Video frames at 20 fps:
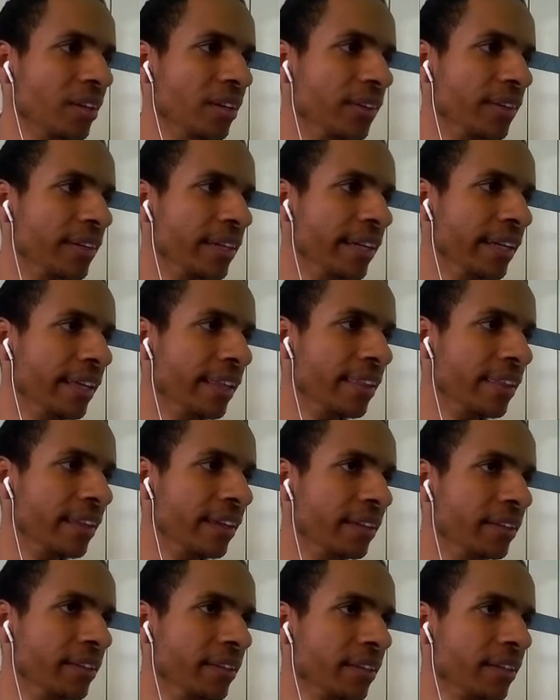Okay,
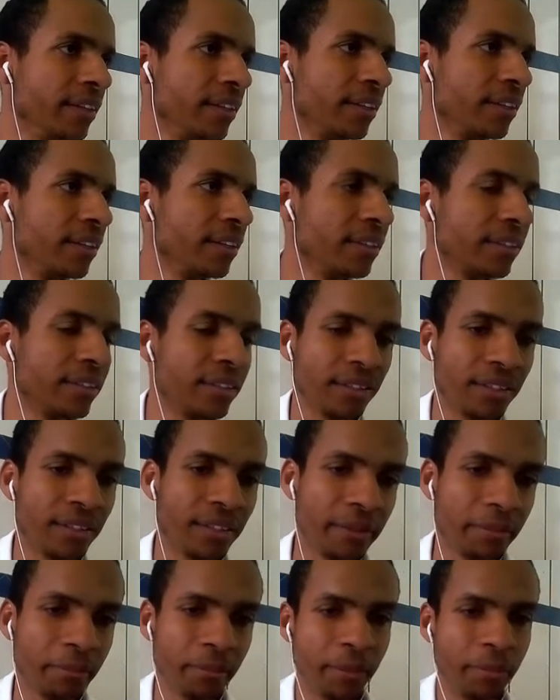then
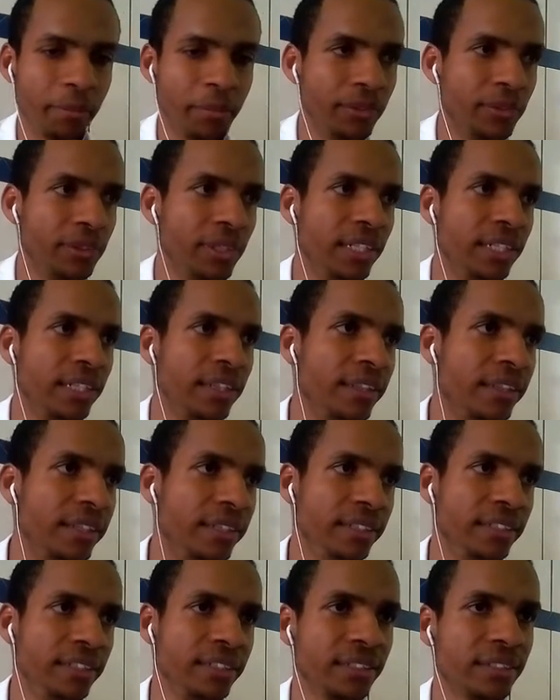we will delete
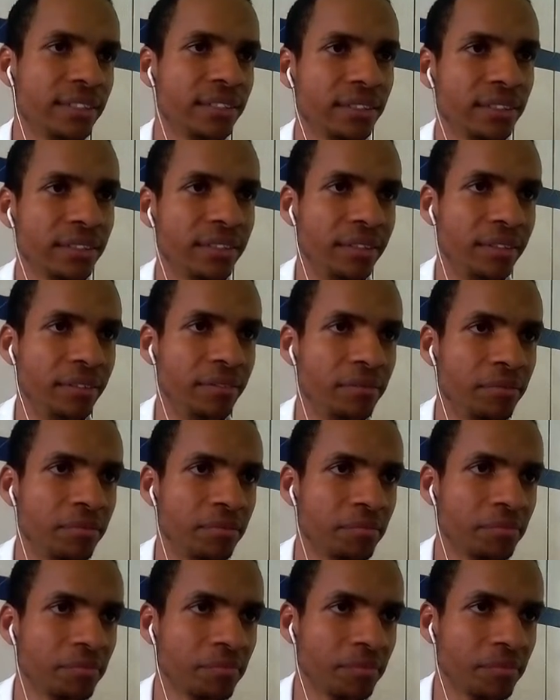this,
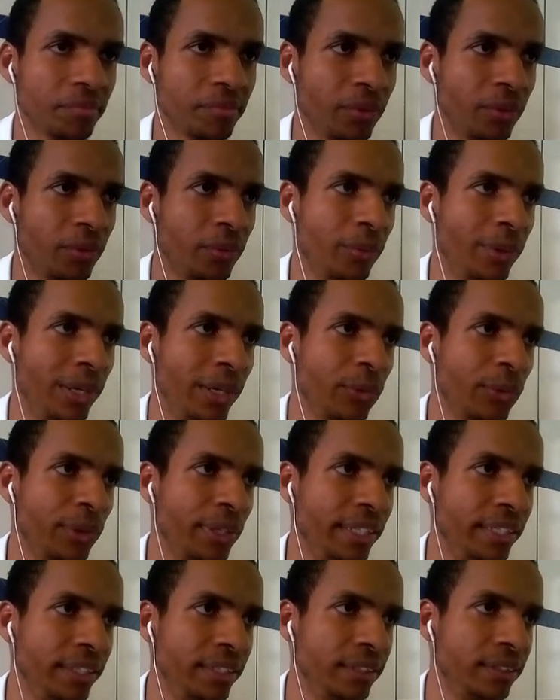
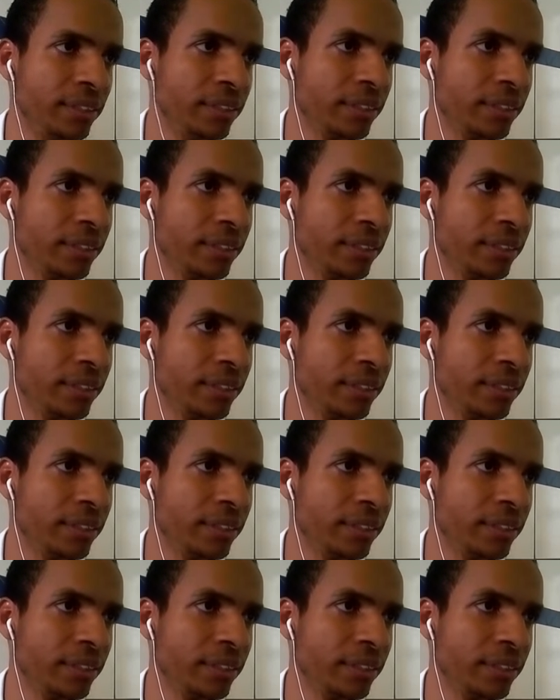recreate it,